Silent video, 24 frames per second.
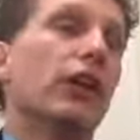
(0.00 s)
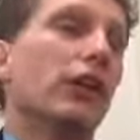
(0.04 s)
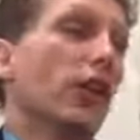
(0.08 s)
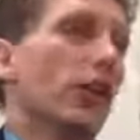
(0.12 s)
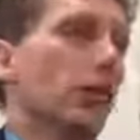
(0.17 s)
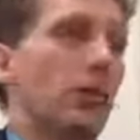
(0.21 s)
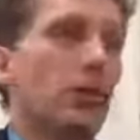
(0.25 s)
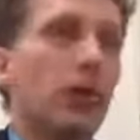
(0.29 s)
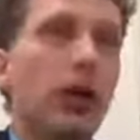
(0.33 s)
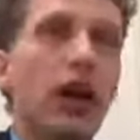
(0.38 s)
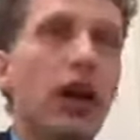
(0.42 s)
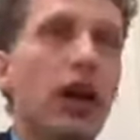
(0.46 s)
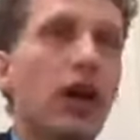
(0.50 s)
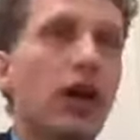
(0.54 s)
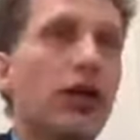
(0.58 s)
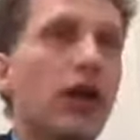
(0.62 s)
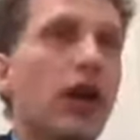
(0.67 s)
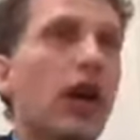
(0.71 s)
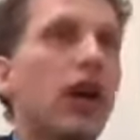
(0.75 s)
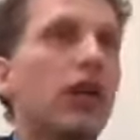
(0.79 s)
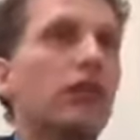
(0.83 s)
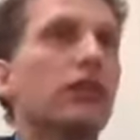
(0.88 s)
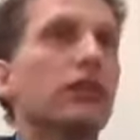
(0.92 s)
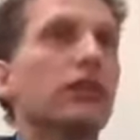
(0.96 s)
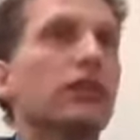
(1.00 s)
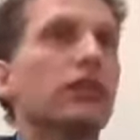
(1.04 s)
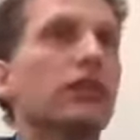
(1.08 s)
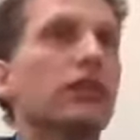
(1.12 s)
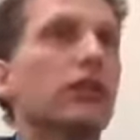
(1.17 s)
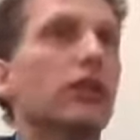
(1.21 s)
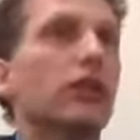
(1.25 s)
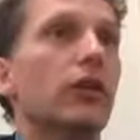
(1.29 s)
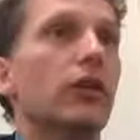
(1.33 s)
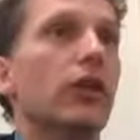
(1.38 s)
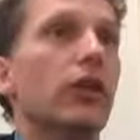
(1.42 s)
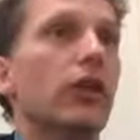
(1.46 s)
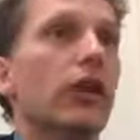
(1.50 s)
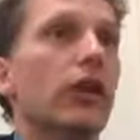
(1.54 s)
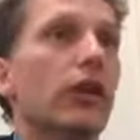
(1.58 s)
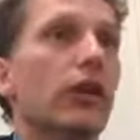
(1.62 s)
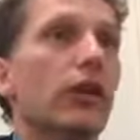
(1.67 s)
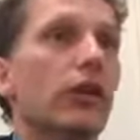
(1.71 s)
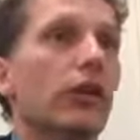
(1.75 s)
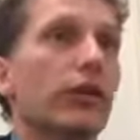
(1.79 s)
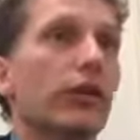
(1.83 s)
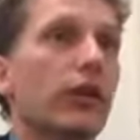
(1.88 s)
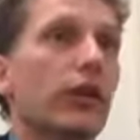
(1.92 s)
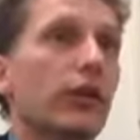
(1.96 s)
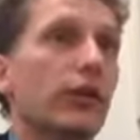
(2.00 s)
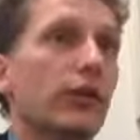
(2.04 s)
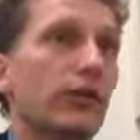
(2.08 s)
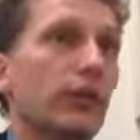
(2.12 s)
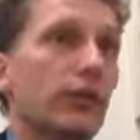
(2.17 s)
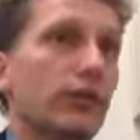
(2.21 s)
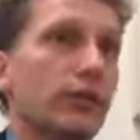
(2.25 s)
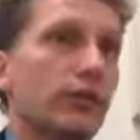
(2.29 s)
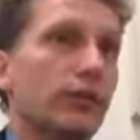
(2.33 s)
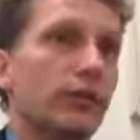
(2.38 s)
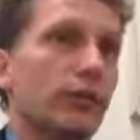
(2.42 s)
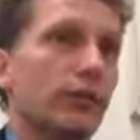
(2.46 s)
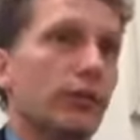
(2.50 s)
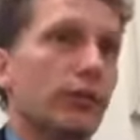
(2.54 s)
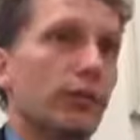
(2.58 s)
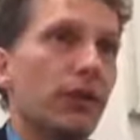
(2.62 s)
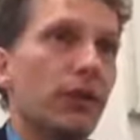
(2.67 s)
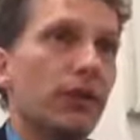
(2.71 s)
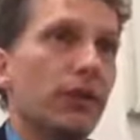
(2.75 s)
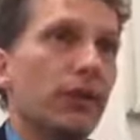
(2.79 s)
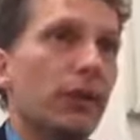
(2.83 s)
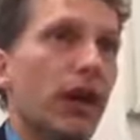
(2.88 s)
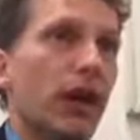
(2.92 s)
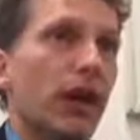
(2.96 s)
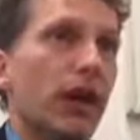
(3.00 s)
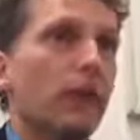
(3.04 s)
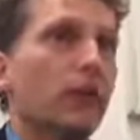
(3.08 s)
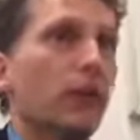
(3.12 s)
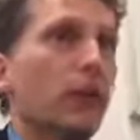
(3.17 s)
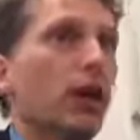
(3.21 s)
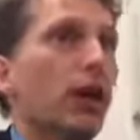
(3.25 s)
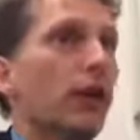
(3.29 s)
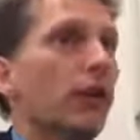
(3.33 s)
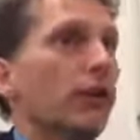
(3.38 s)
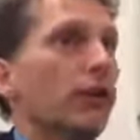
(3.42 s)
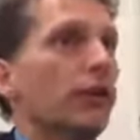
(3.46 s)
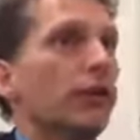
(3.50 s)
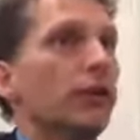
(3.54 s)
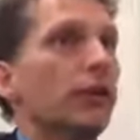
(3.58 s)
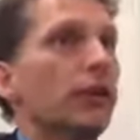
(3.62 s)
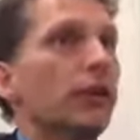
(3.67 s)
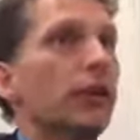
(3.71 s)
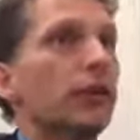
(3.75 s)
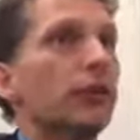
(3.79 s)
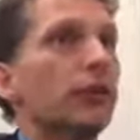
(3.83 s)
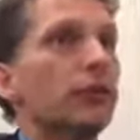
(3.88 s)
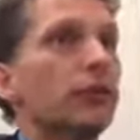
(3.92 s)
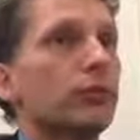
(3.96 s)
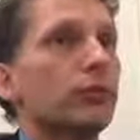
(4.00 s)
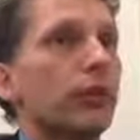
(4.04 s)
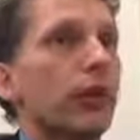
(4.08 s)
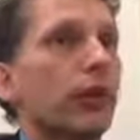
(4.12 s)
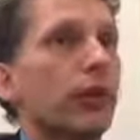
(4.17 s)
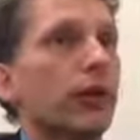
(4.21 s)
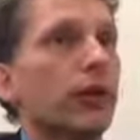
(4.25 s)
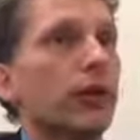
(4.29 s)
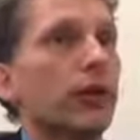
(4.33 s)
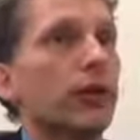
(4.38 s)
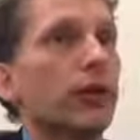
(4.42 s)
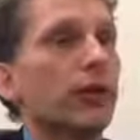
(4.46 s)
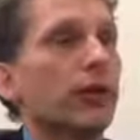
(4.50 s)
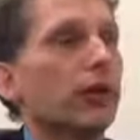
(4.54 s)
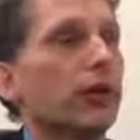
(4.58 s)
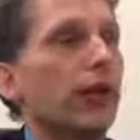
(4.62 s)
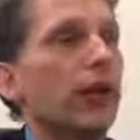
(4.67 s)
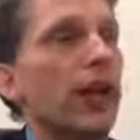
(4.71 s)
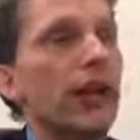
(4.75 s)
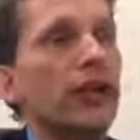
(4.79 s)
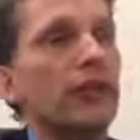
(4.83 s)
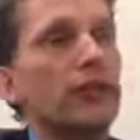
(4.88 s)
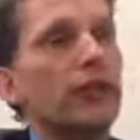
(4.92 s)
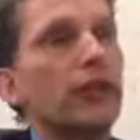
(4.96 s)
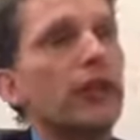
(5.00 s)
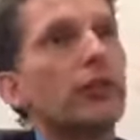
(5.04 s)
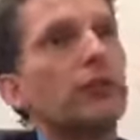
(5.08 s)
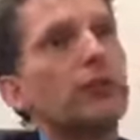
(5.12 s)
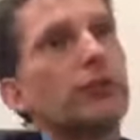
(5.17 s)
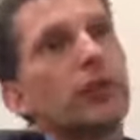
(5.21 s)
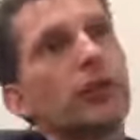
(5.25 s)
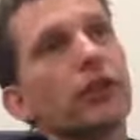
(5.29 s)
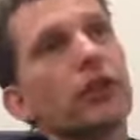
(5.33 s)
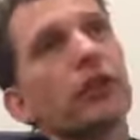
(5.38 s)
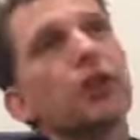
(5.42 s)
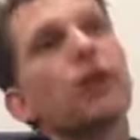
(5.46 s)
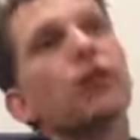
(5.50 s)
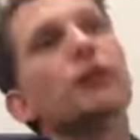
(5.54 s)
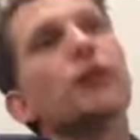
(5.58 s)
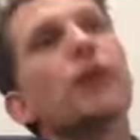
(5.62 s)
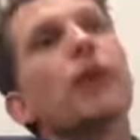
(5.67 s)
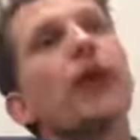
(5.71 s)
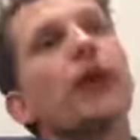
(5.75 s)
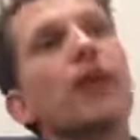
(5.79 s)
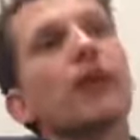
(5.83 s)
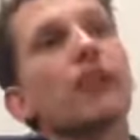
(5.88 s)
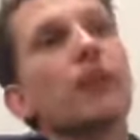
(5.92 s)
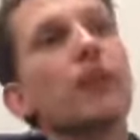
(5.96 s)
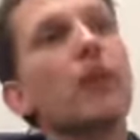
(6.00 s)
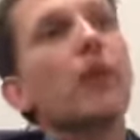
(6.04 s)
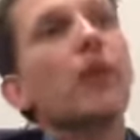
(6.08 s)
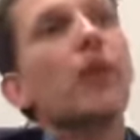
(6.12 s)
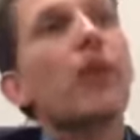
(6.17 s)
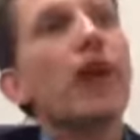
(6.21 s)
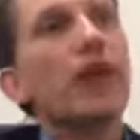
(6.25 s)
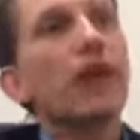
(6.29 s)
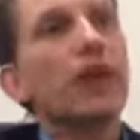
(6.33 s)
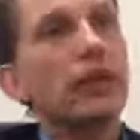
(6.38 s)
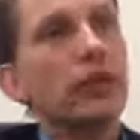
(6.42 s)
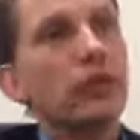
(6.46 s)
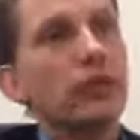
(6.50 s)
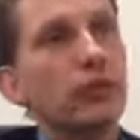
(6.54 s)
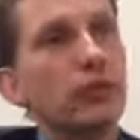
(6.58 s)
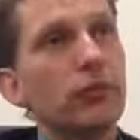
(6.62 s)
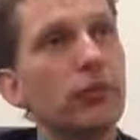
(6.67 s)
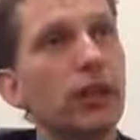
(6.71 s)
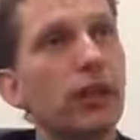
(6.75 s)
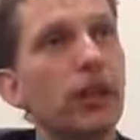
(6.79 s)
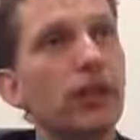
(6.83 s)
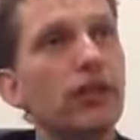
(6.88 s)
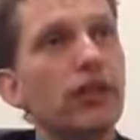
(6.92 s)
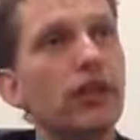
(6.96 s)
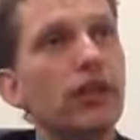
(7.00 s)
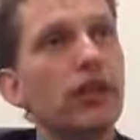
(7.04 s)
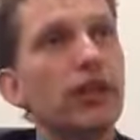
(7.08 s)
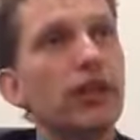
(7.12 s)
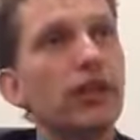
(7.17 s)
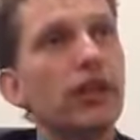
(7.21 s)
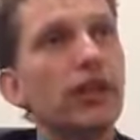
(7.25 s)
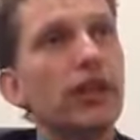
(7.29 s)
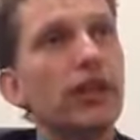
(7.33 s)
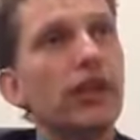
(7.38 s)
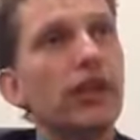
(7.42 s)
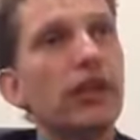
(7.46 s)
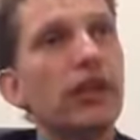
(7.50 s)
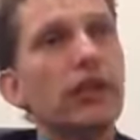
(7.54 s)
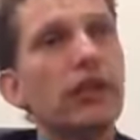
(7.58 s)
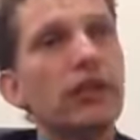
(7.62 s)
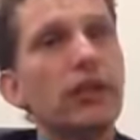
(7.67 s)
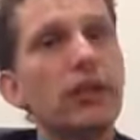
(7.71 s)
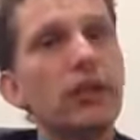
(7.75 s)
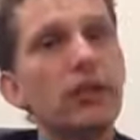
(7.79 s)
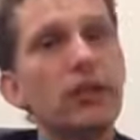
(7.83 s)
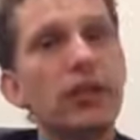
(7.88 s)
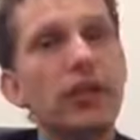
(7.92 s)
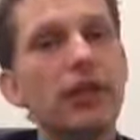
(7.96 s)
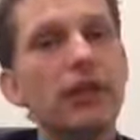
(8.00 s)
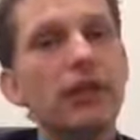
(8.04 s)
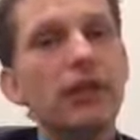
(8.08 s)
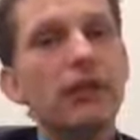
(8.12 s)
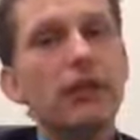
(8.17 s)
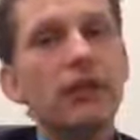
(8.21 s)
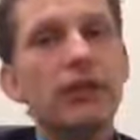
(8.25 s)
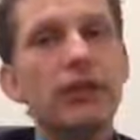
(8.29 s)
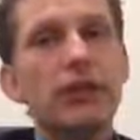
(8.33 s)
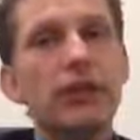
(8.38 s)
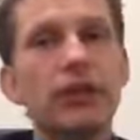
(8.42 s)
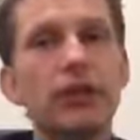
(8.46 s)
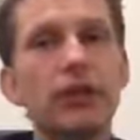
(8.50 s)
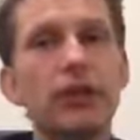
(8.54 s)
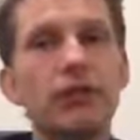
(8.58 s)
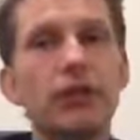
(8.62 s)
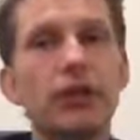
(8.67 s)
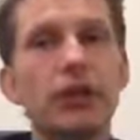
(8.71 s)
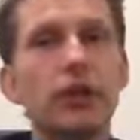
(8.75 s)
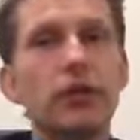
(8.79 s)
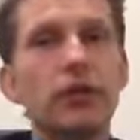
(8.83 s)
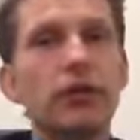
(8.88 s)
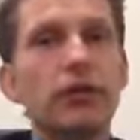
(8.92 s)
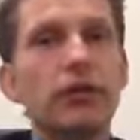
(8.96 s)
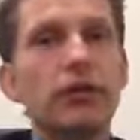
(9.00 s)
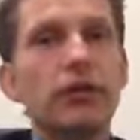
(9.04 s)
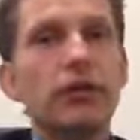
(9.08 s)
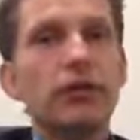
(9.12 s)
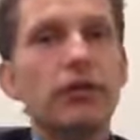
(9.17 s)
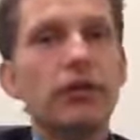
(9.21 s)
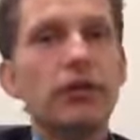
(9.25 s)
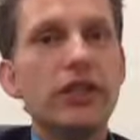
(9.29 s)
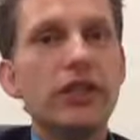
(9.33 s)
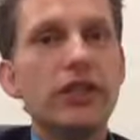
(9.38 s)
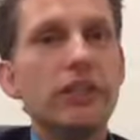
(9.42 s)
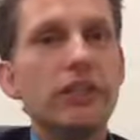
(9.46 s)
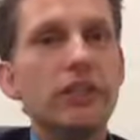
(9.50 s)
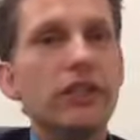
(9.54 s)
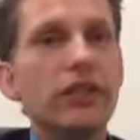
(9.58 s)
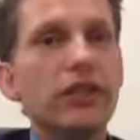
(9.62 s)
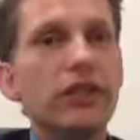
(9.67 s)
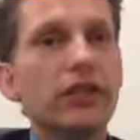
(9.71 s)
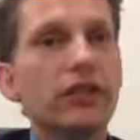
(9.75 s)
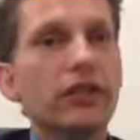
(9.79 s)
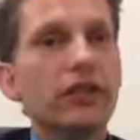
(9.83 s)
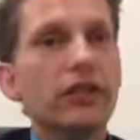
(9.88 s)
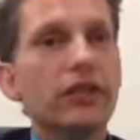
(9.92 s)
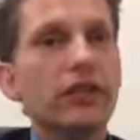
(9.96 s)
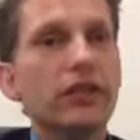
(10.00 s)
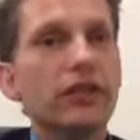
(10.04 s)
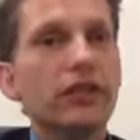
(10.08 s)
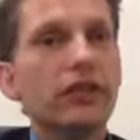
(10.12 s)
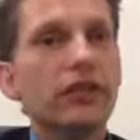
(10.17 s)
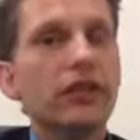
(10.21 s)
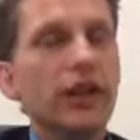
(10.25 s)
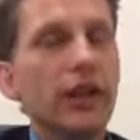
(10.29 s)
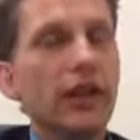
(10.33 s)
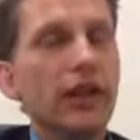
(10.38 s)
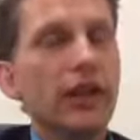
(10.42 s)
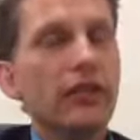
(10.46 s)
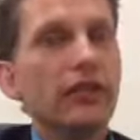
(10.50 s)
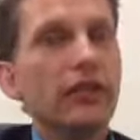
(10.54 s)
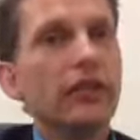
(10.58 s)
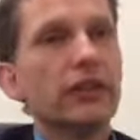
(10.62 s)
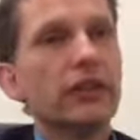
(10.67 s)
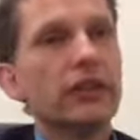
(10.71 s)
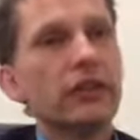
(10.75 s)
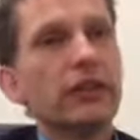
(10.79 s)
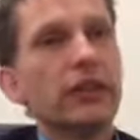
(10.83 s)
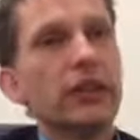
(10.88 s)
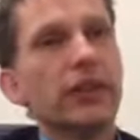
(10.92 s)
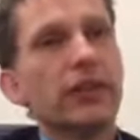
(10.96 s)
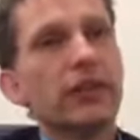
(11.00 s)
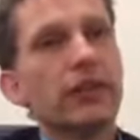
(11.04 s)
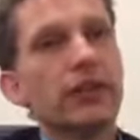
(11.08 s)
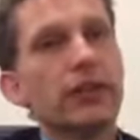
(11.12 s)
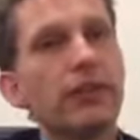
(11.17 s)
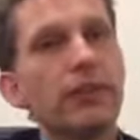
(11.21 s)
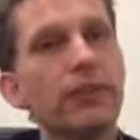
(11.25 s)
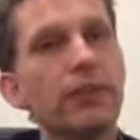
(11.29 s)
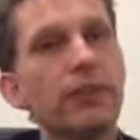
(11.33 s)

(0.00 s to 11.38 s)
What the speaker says: a part harvest or a spare part or a reused product or an end-of-life product goes back somewhere in the supply chain. That means the procurement team needs to understand that